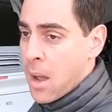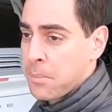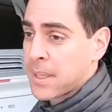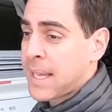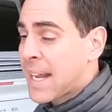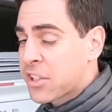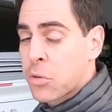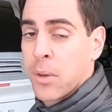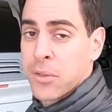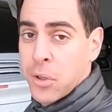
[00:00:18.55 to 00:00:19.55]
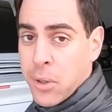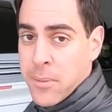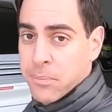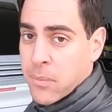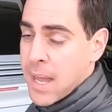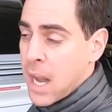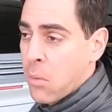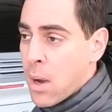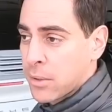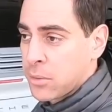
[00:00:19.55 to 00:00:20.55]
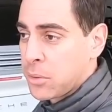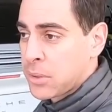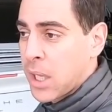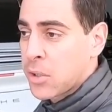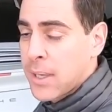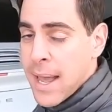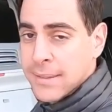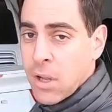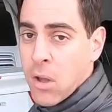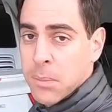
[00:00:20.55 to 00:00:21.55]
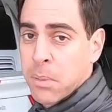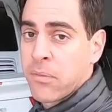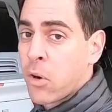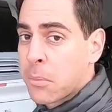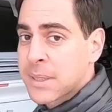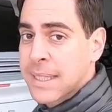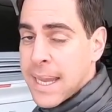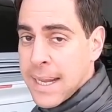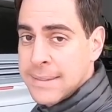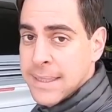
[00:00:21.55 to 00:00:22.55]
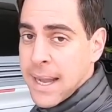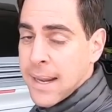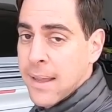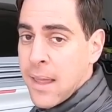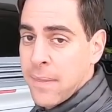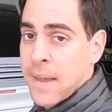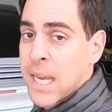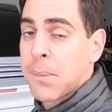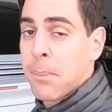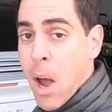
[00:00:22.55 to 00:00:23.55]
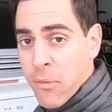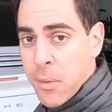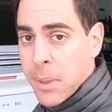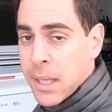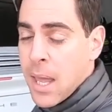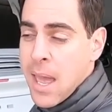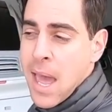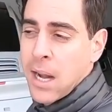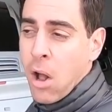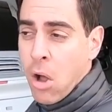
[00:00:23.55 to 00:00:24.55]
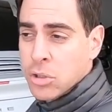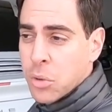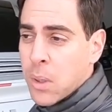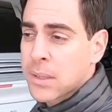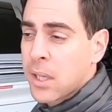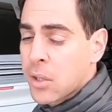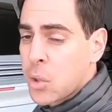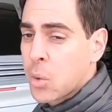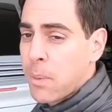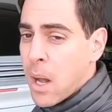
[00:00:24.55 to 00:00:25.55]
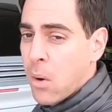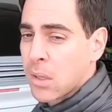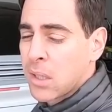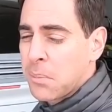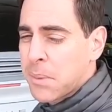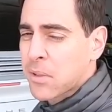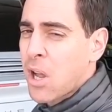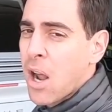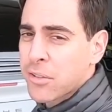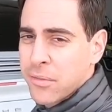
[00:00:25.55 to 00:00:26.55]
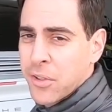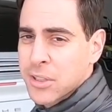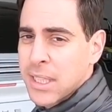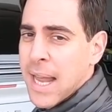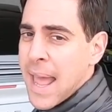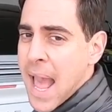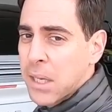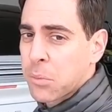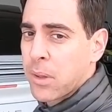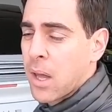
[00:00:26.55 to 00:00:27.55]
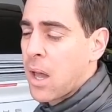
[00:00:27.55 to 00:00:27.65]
Because I just went through it, and I want to tell you guys all the performance gains that came about from it. And I also want to tell you about a little bit of a controversy I had with